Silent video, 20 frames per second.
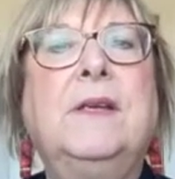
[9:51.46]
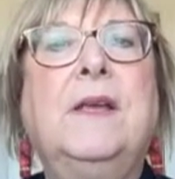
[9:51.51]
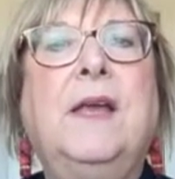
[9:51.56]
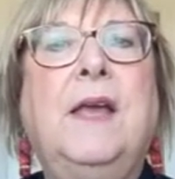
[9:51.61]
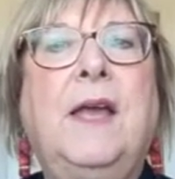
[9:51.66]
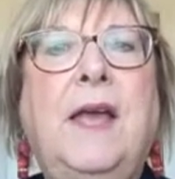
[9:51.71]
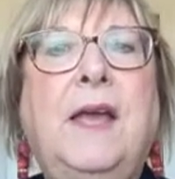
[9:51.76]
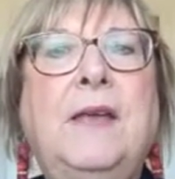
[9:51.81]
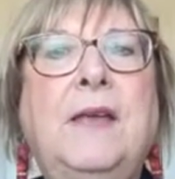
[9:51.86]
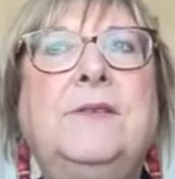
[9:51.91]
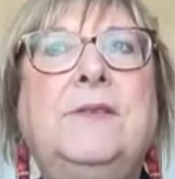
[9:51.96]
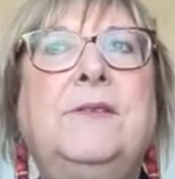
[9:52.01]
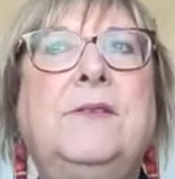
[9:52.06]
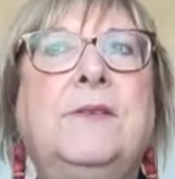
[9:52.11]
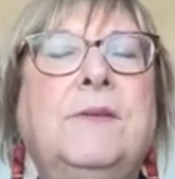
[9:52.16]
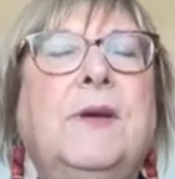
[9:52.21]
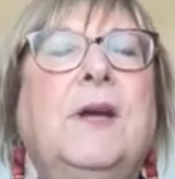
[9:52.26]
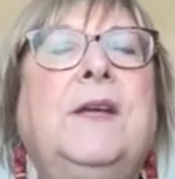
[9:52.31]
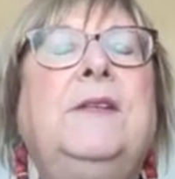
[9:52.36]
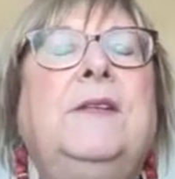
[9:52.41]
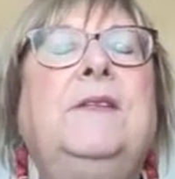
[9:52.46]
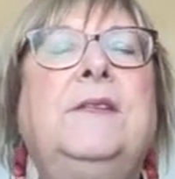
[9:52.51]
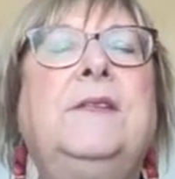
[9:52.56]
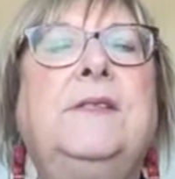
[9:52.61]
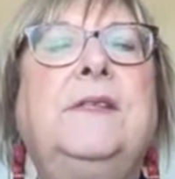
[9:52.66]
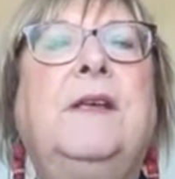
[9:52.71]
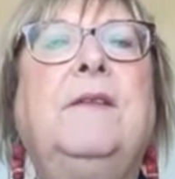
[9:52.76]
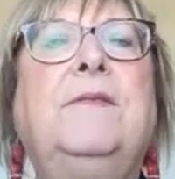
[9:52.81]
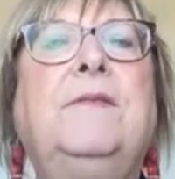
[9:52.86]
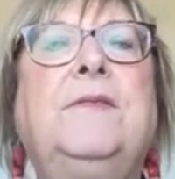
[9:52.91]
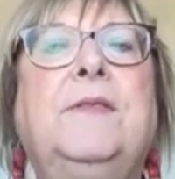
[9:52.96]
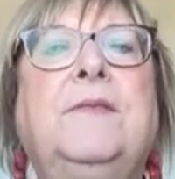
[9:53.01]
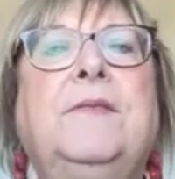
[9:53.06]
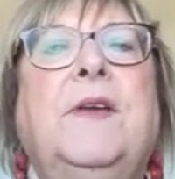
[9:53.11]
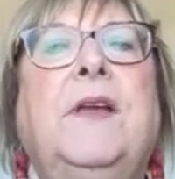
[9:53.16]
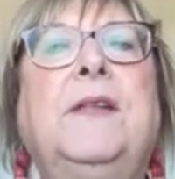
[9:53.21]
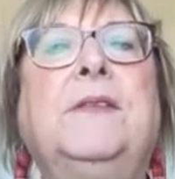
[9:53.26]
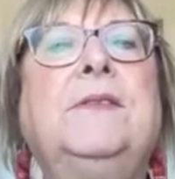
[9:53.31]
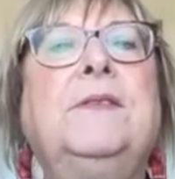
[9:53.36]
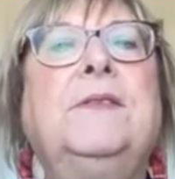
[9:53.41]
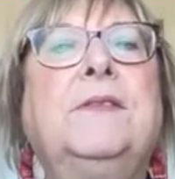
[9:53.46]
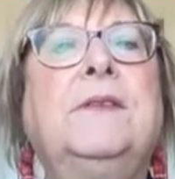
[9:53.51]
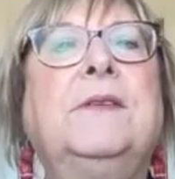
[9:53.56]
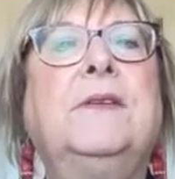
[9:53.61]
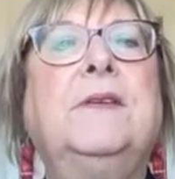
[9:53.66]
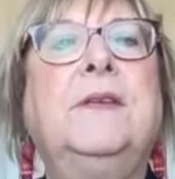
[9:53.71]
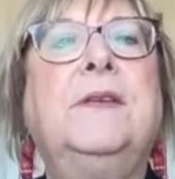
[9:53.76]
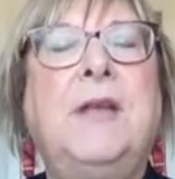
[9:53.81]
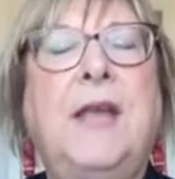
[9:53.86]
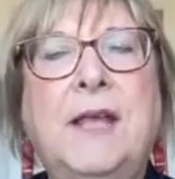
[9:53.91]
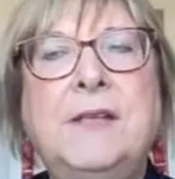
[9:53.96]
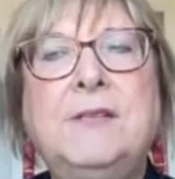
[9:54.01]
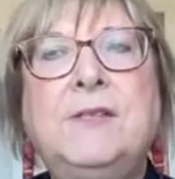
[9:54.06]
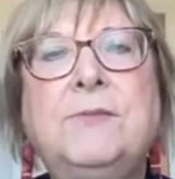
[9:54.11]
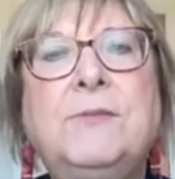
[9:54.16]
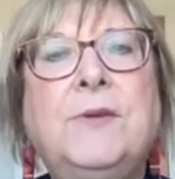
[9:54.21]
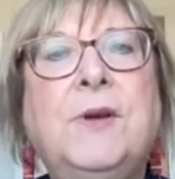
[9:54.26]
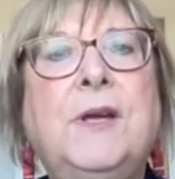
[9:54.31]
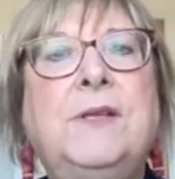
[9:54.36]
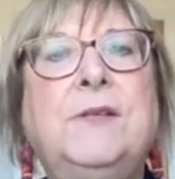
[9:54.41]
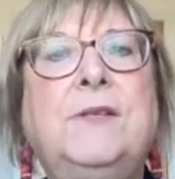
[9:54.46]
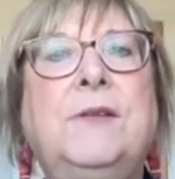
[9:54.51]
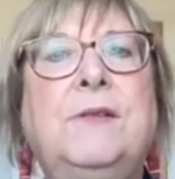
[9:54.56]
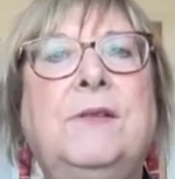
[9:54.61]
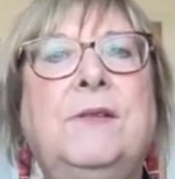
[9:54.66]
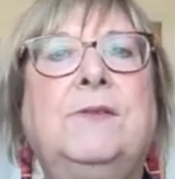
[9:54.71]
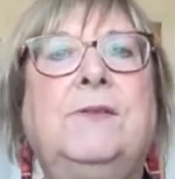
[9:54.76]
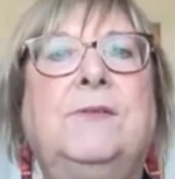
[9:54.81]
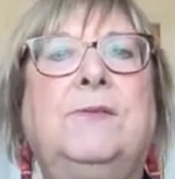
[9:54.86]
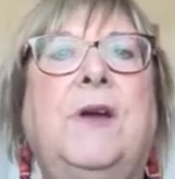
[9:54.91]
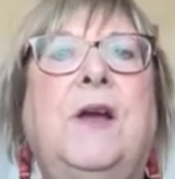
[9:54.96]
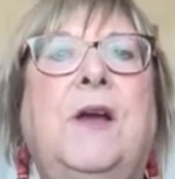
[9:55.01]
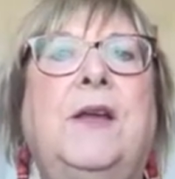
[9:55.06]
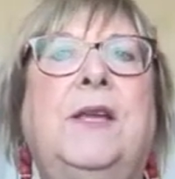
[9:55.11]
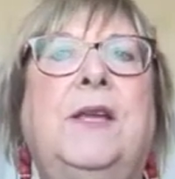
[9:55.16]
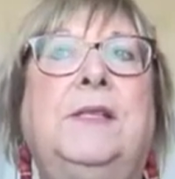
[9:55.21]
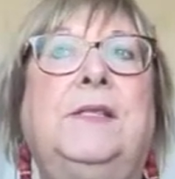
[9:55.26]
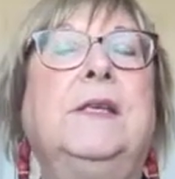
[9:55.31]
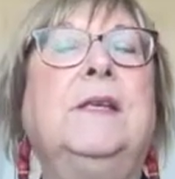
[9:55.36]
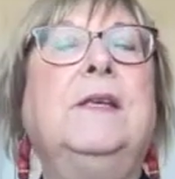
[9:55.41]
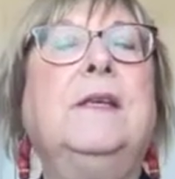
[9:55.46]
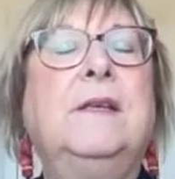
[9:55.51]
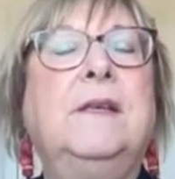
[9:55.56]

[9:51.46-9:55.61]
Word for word: has the right to self defense, has the right to those rockets.